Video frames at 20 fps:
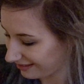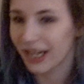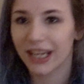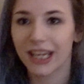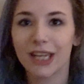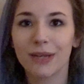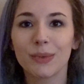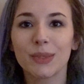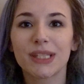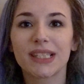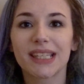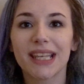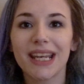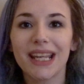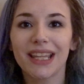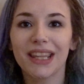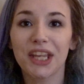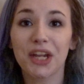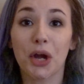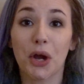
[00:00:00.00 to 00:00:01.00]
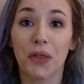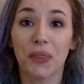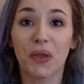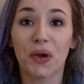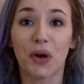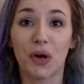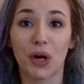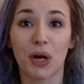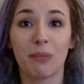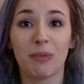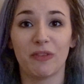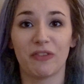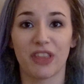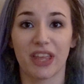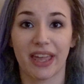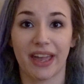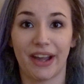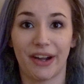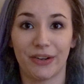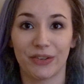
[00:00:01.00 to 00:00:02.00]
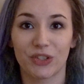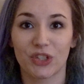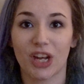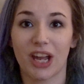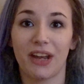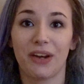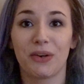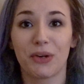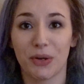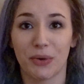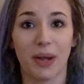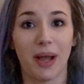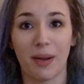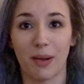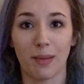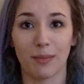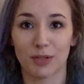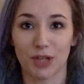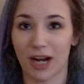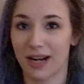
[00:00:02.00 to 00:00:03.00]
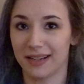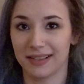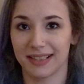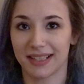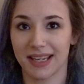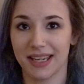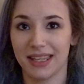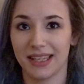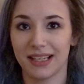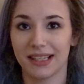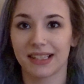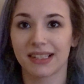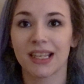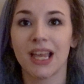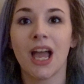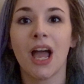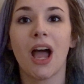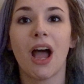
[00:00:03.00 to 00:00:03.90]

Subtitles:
He was sitting like on the arm of the couch. I don't know how I'm trying to say this.